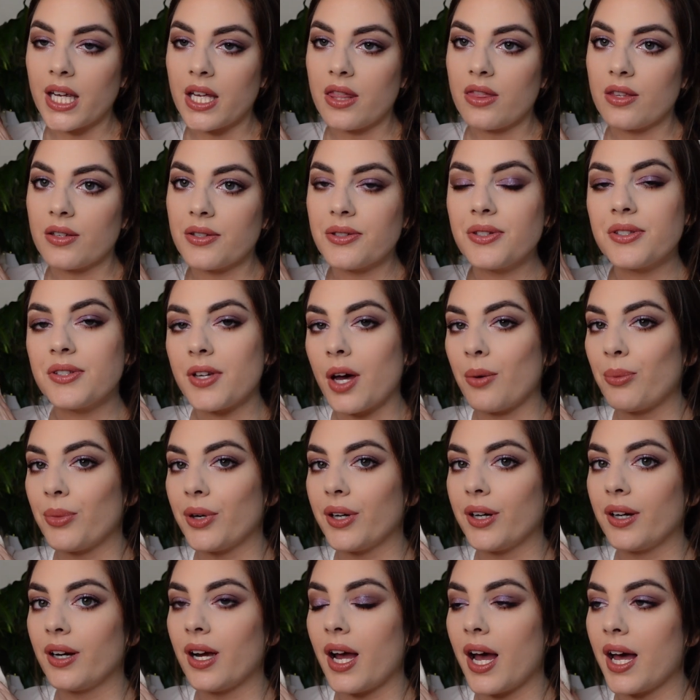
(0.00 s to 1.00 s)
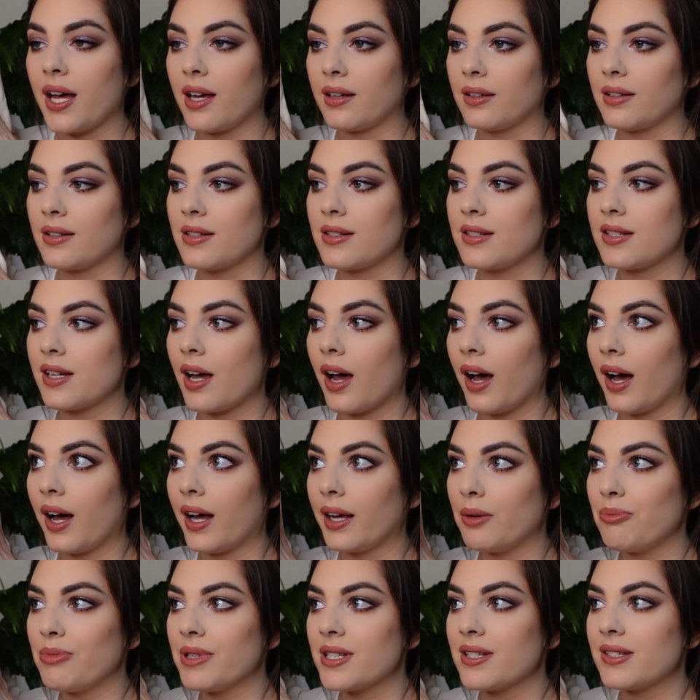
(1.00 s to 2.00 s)
in the summer and I
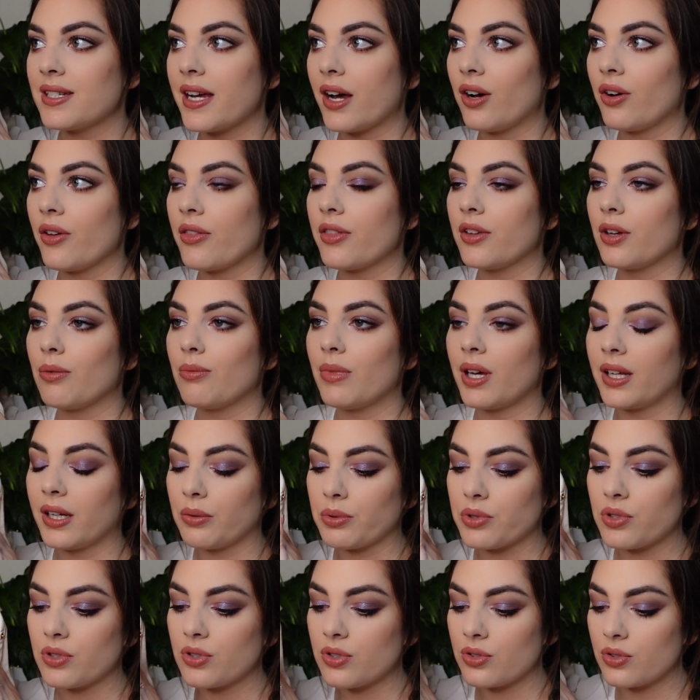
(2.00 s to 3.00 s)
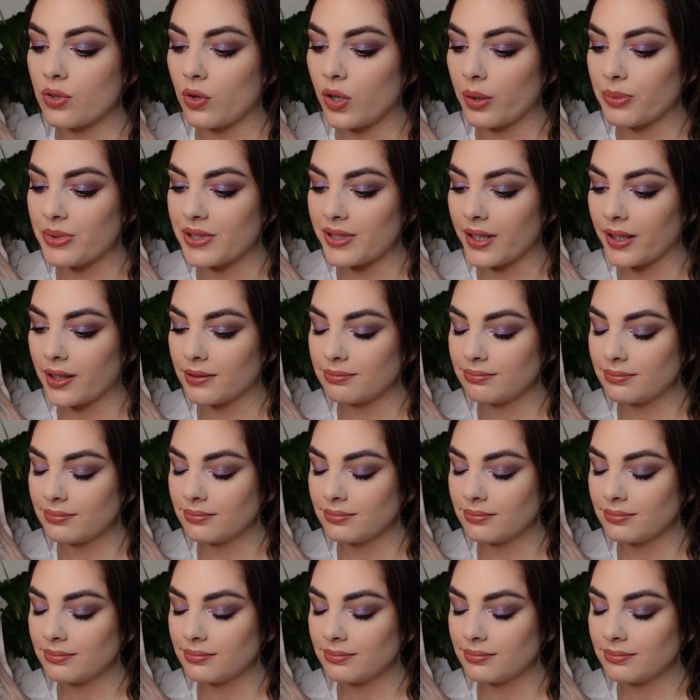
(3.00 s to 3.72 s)
missed out on them and I was so upset.